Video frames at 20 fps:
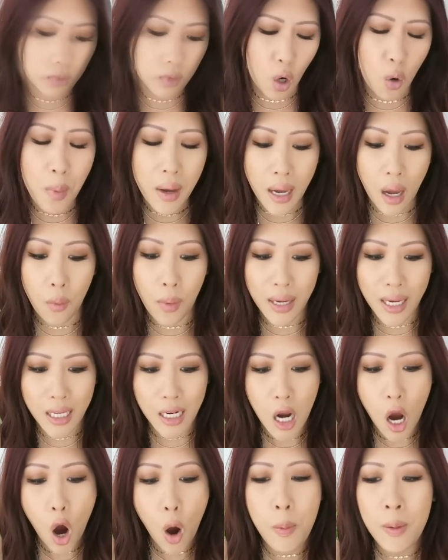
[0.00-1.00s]
Oh my God, why
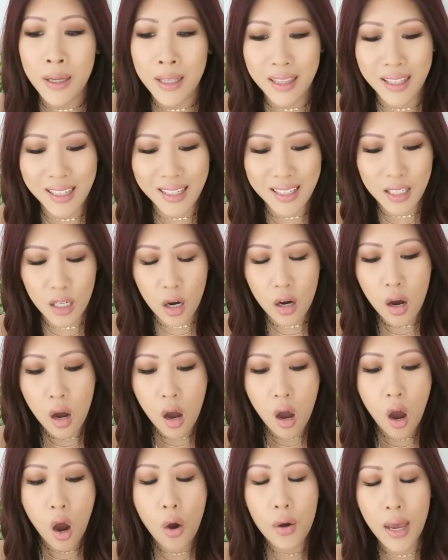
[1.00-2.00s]
can't I open this?
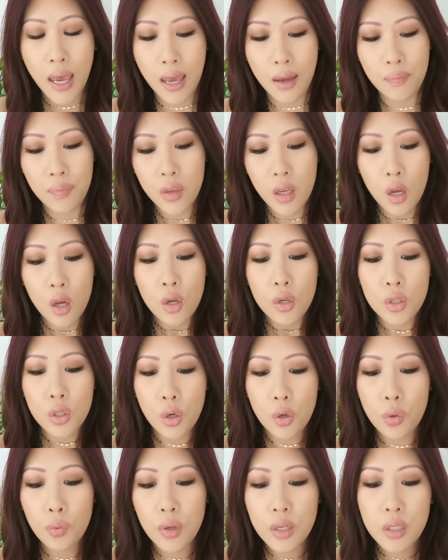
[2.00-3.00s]
Okay,
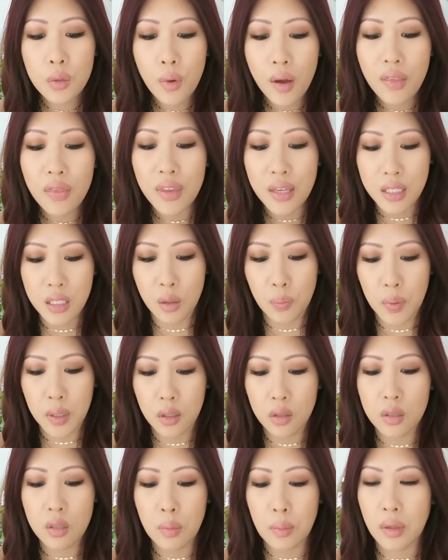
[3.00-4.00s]
so the reason why this
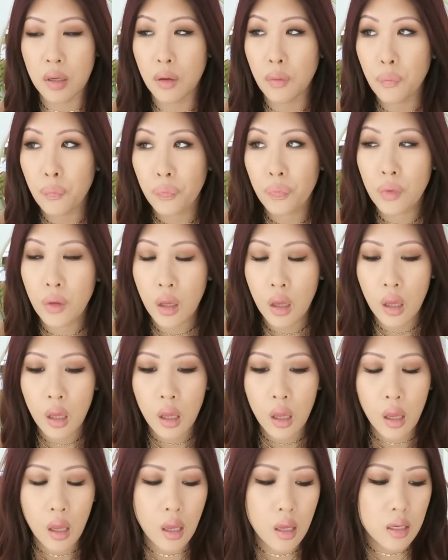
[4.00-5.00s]
appealed to me
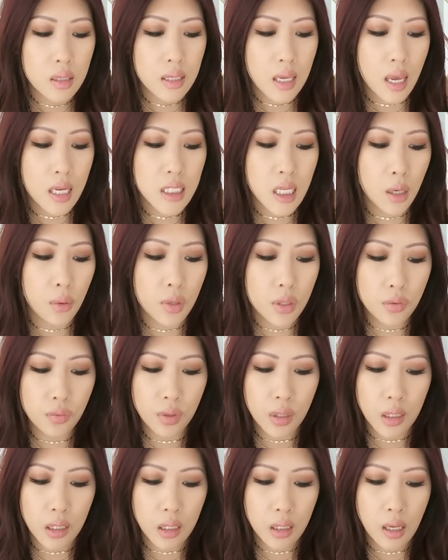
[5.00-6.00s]
is, as I was
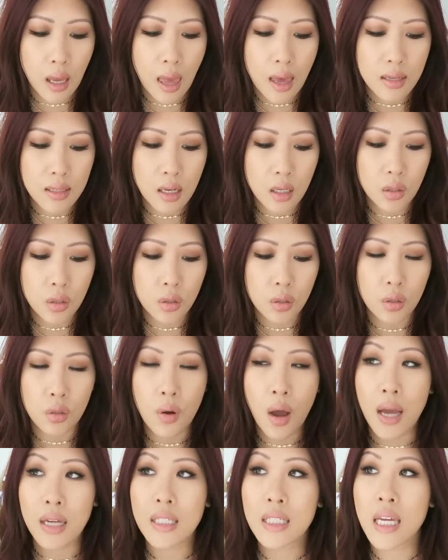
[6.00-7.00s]
reading, as I
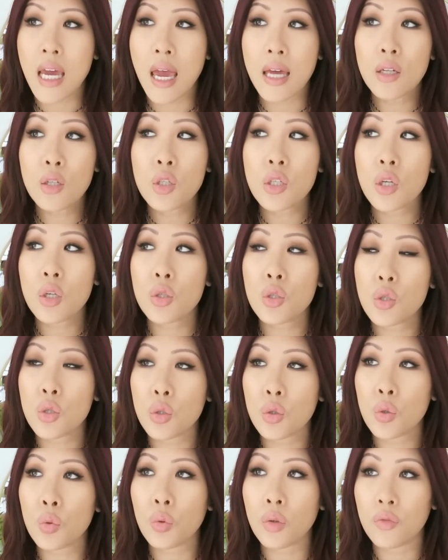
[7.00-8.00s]
do, I tend to
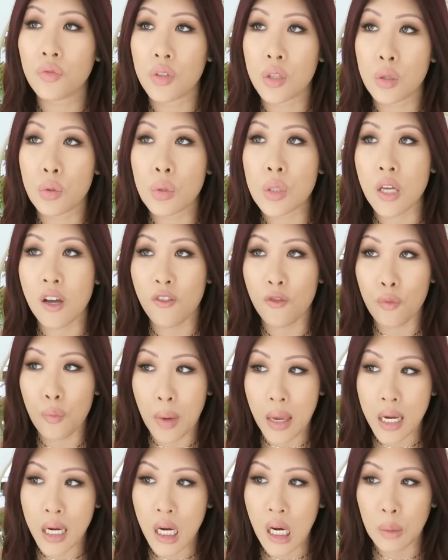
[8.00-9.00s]
do reviews of
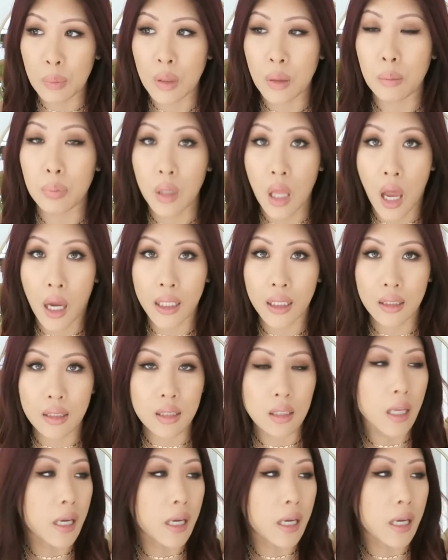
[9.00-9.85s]
makeup blind.